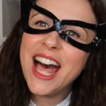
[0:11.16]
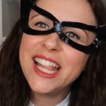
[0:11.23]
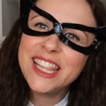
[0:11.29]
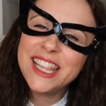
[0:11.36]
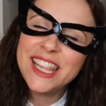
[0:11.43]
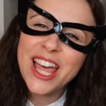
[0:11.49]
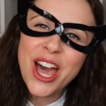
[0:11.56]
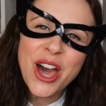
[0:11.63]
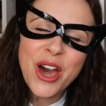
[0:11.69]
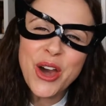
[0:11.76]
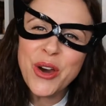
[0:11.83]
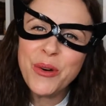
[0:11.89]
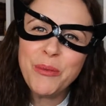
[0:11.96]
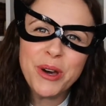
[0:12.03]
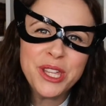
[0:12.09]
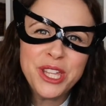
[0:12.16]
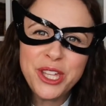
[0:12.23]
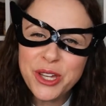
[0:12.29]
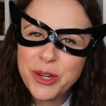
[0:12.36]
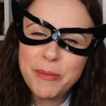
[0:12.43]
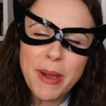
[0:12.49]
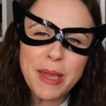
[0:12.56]
Hello. Well,
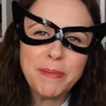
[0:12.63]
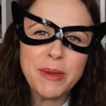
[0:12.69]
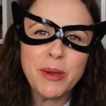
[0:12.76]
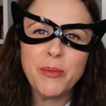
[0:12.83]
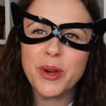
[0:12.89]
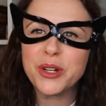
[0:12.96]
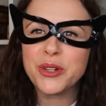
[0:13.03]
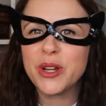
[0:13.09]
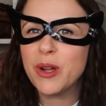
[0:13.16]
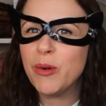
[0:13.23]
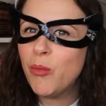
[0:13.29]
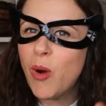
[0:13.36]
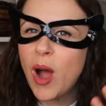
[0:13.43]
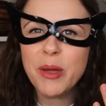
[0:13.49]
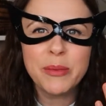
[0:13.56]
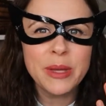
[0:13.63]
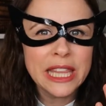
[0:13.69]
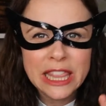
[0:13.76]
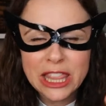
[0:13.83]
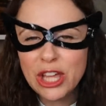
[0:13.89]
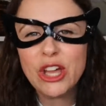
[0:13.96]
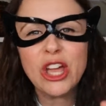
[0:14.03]
you might be wondering why we
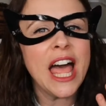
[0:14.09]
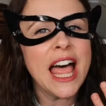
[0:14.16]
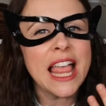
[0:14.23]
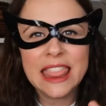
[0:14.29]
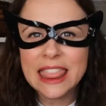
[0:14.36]
look a